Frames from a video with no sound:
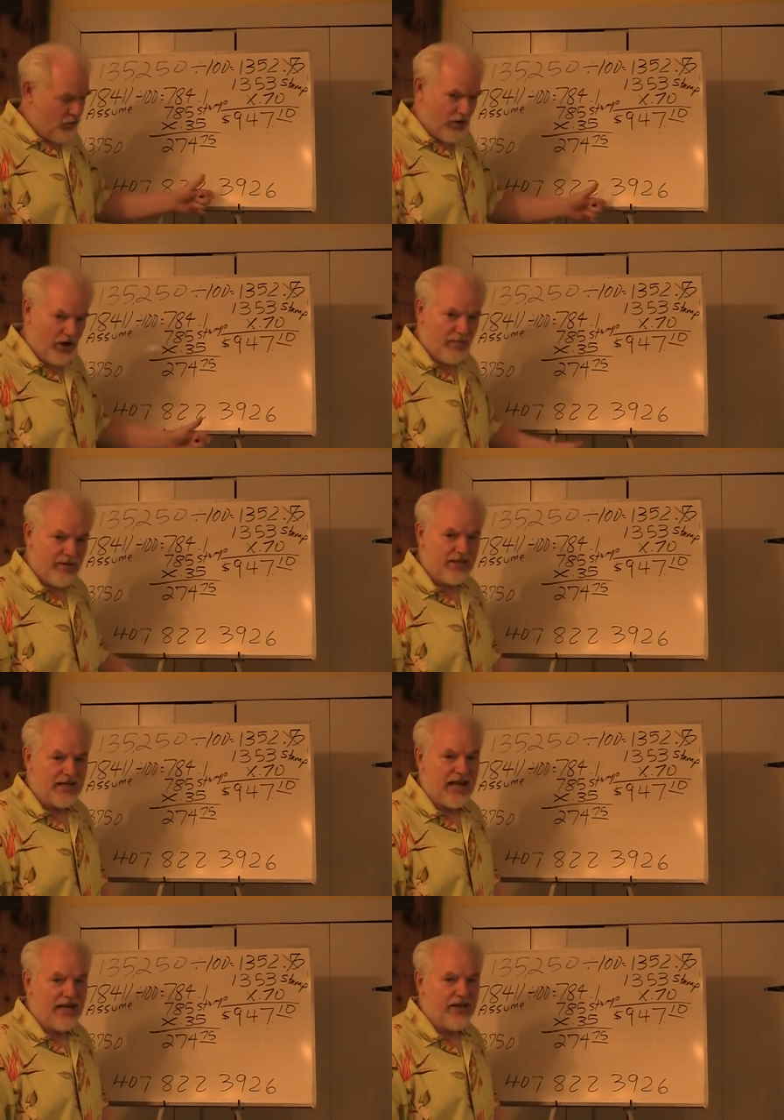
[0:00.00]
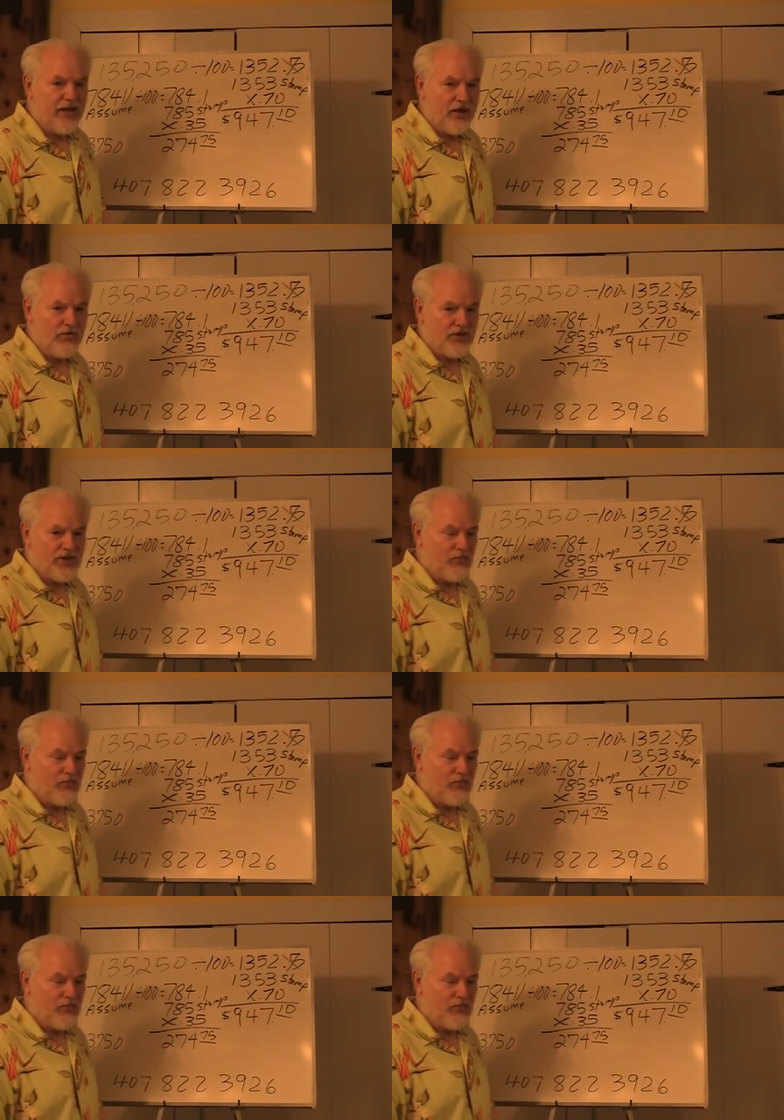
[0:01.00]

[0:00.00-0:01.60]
We're going to be signing the notes of the